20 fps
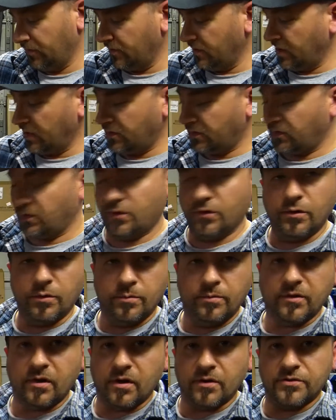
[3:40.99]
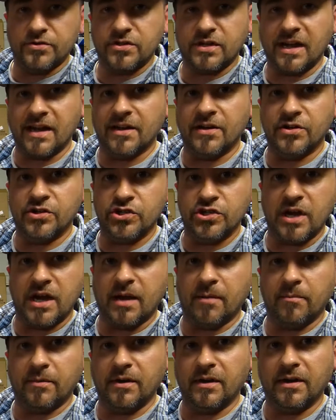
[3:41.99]
length tubes all kind of
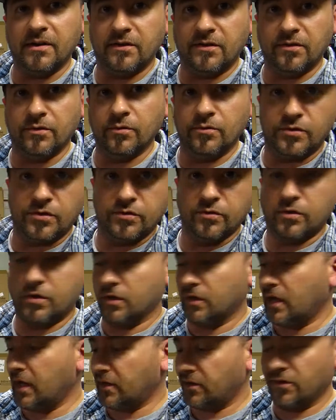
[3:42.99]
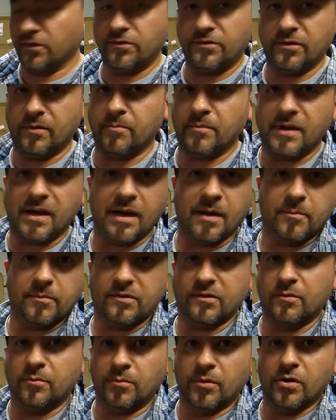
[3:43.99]
jammed into two collectors. Sometimes
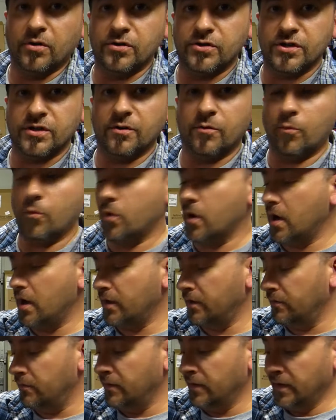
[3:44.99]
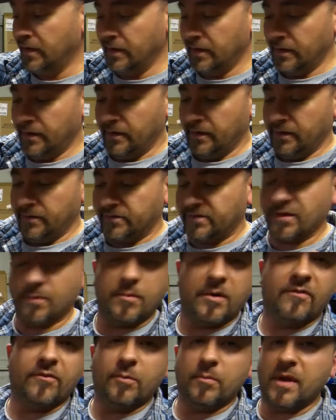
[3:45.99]
they'll merge into one.
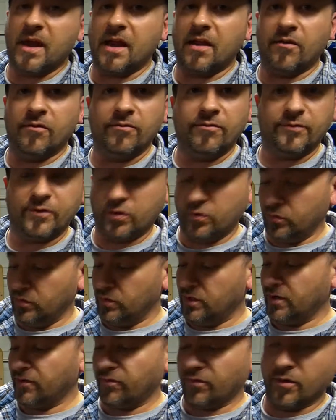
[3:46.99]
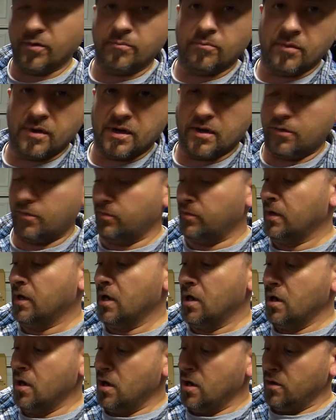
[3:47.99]
Some of them have two different,
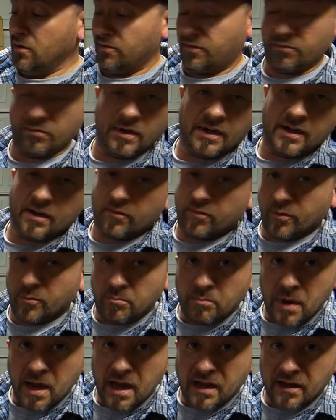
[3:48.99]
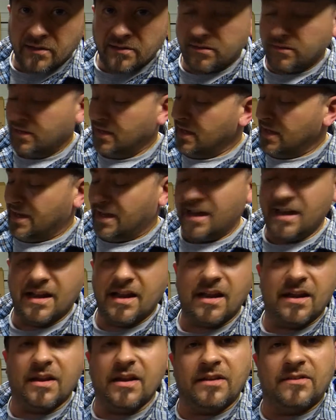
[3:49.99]
three different banks.
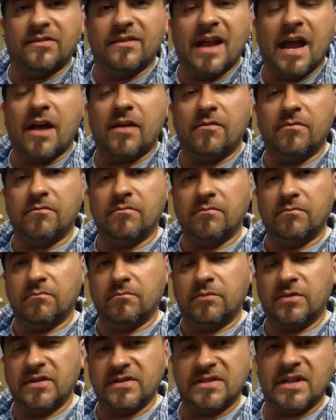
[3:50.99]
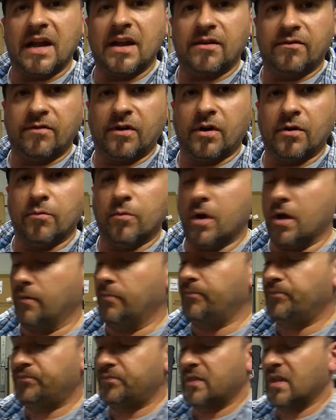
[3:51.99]
It's not designed very
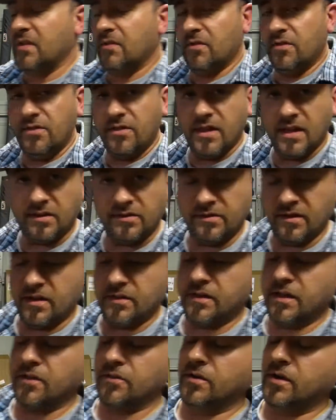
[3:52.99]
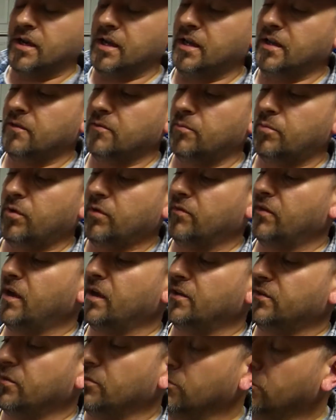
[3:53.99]
well. This, on the other hand,
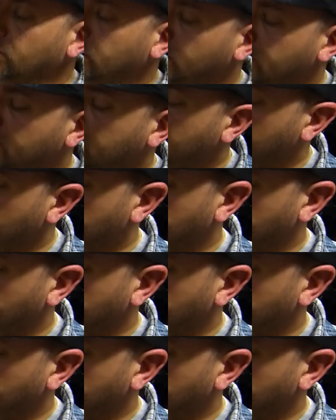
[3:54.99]
provides a really nice